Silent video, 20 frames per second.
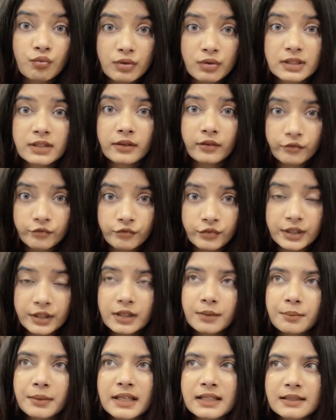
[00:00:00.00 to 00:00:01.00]
once a week,
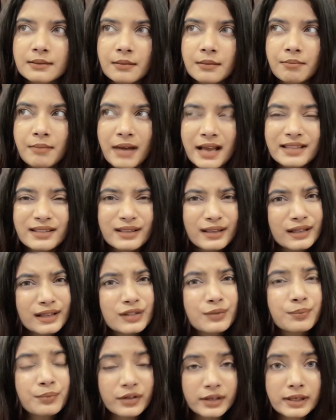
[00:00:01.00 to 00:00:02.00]
because my skin
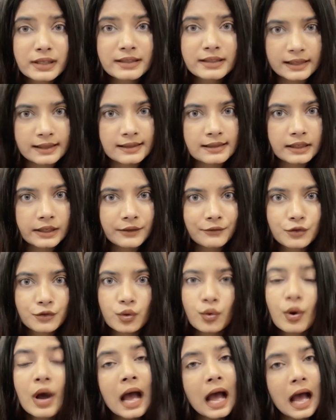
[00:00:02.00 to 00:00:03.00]
is pretty sensitive,
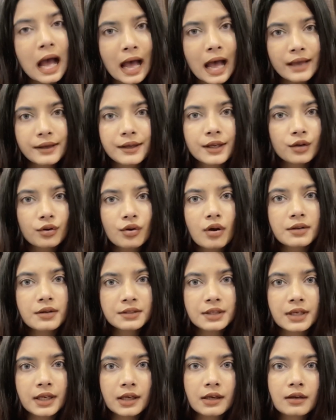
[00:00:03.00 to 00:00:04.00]
so I
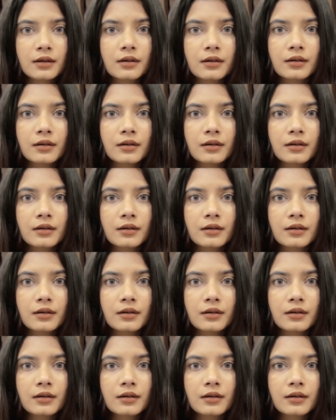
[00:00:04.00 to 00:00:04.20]
cannot take